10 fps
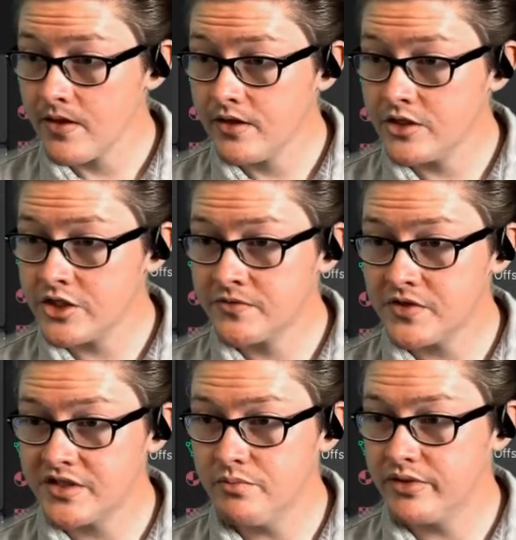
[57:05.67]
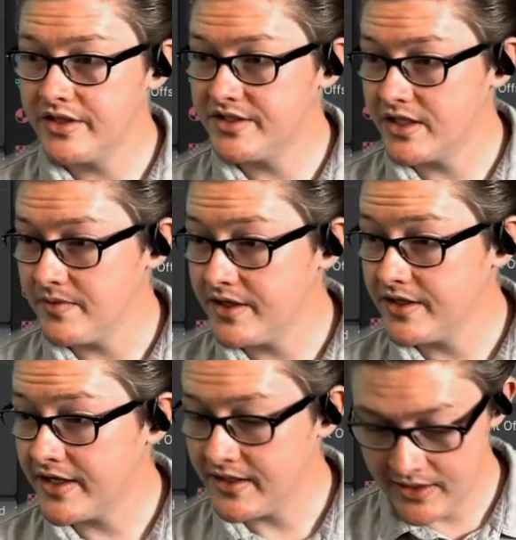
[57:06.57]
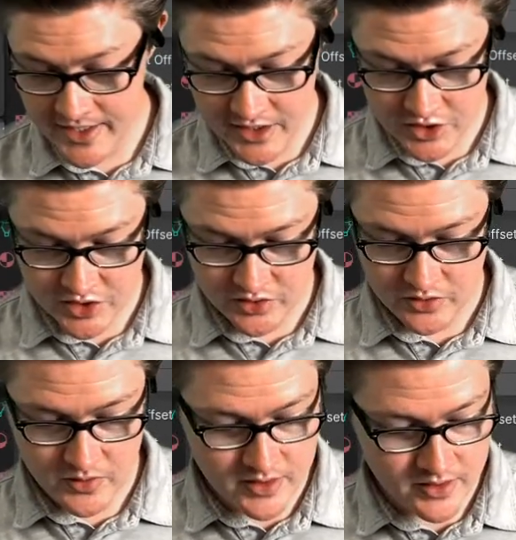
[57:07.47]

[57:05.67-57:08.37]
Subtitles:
just for simplicity, because I'd like to